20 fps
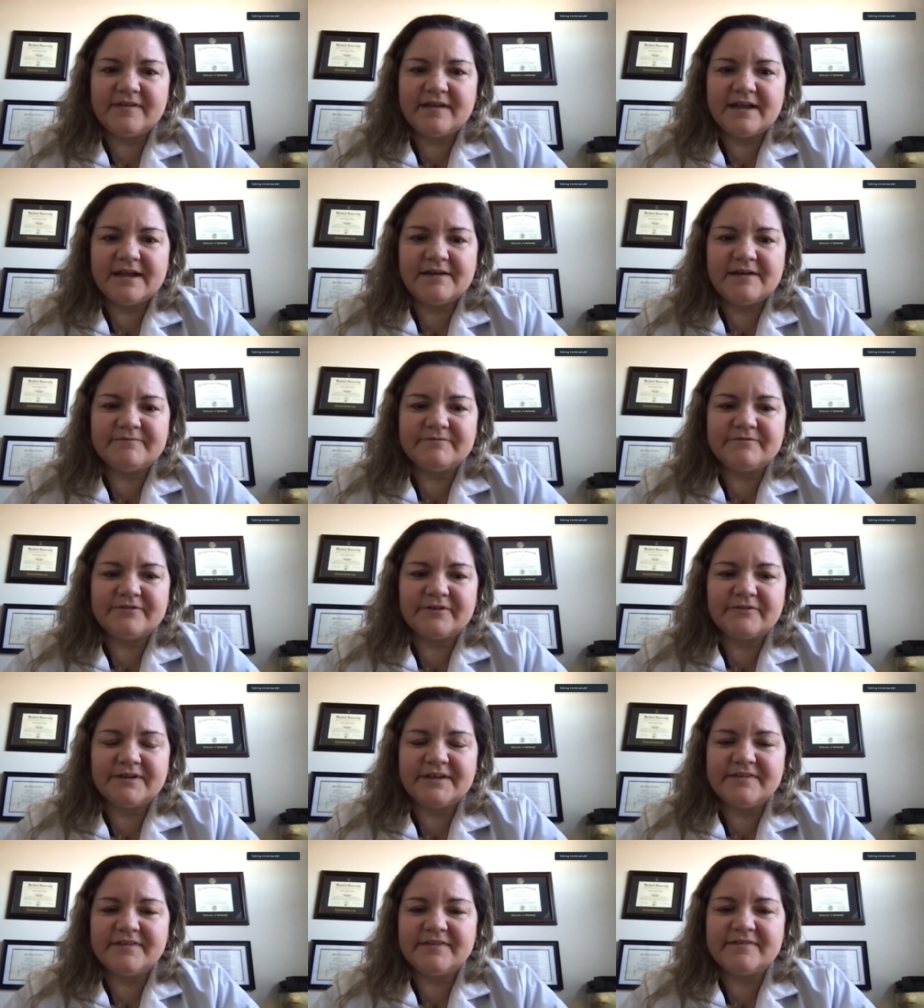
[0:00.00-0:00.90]
um, for
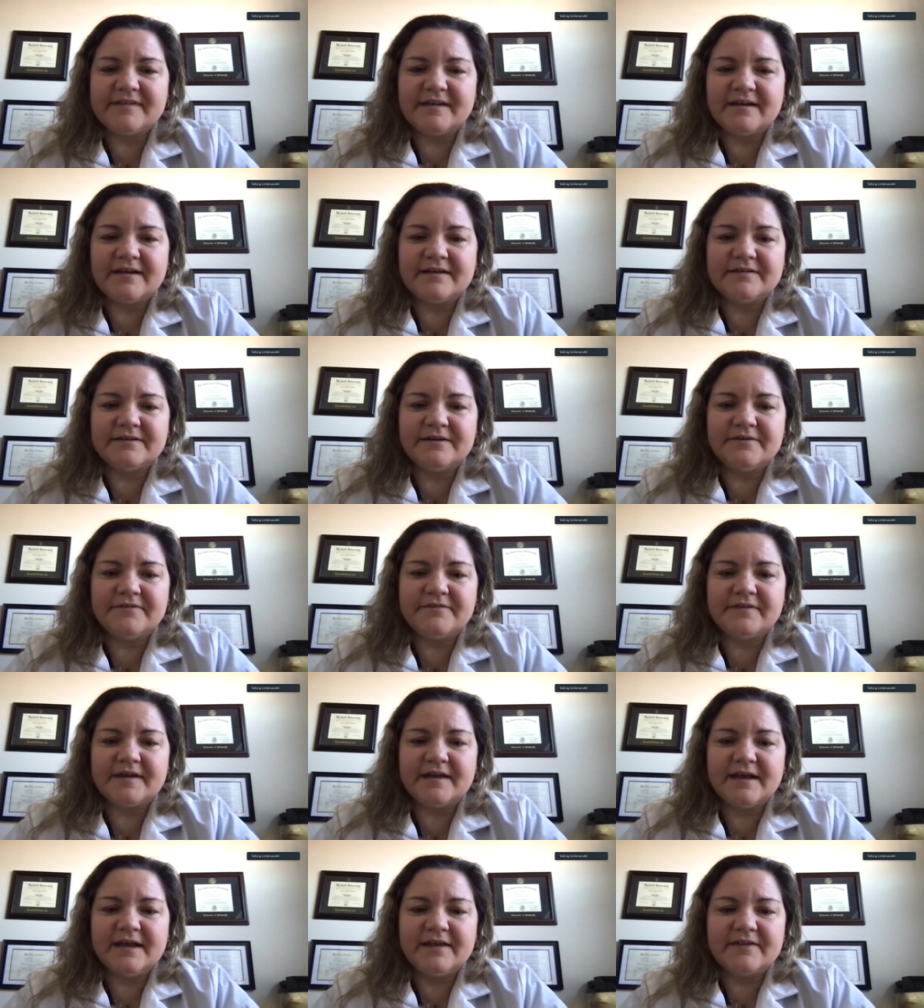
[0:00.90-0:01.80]
reasons unknown
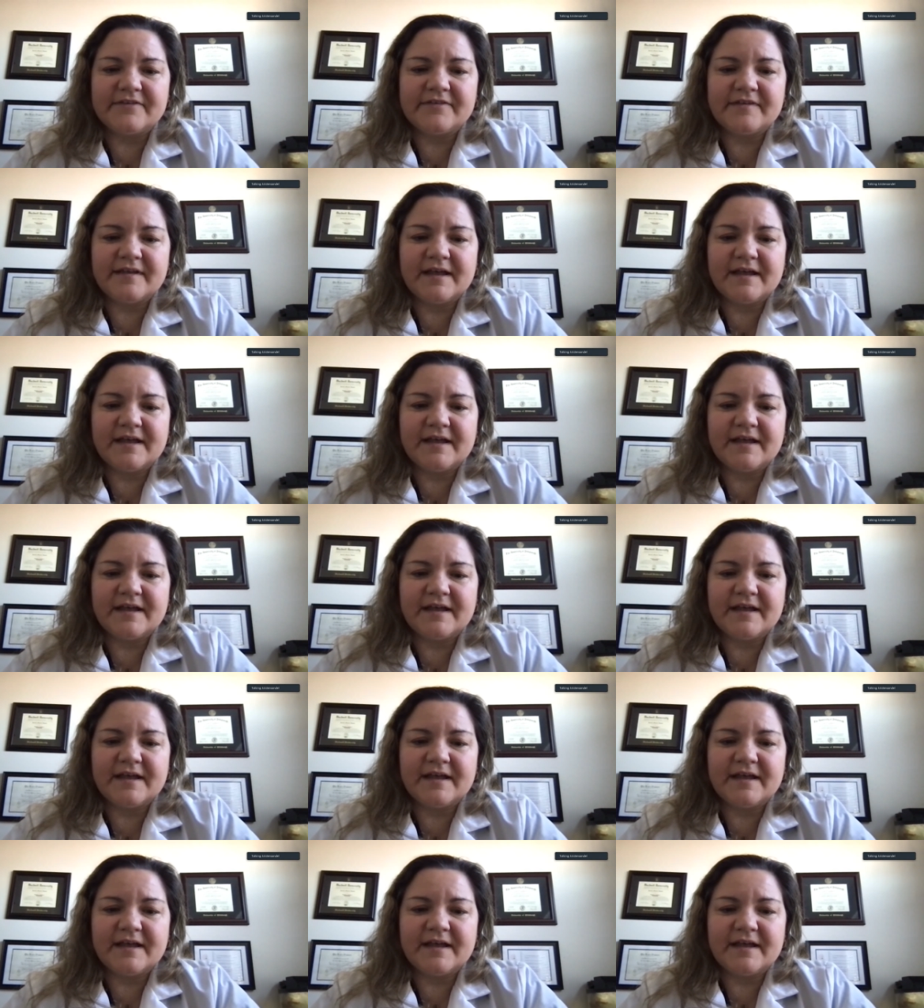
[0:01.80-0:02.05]
to us.